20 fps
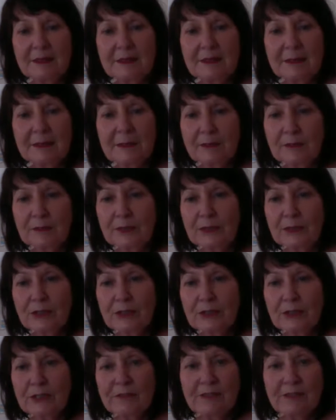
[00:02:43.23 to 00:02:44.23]
I'm
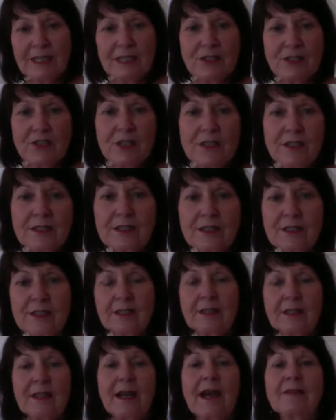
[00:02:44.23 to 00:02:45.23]
wondering if they just
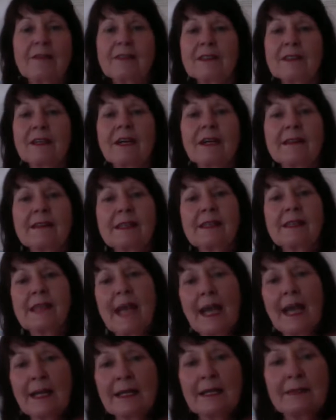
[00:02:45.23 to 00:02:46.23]
haven't got the
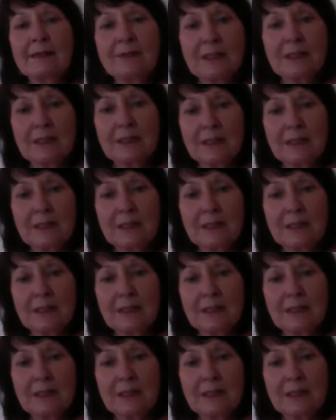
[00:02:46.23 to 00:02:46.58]
knack of it.